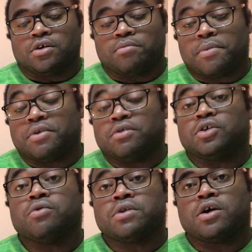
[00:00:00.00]
Maybe you
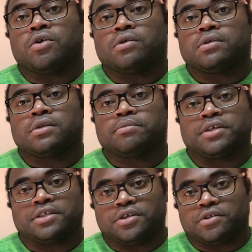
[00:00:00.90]
don't know, but
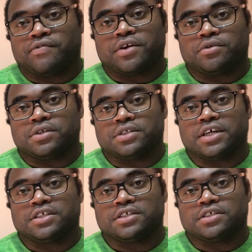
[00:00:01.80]
the federal
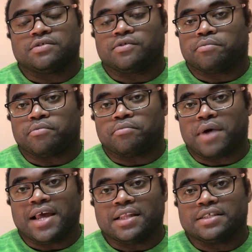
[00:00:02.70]
deduction for
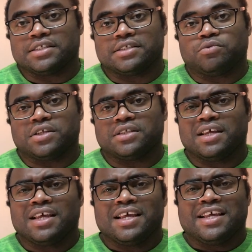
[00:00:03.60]
mileage is
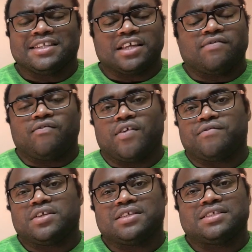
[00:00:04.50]
it's like
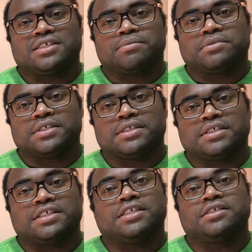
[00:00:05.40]
50 something
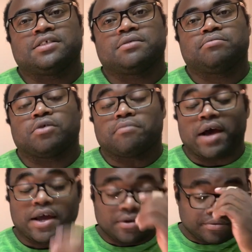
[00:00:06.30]
cents per
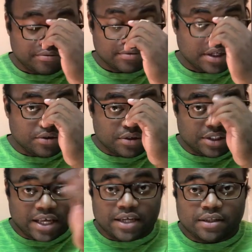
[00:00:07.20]
mile. I don't know
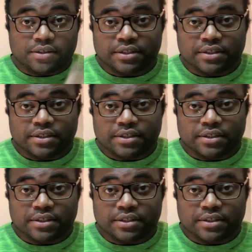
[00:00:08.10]
exactly.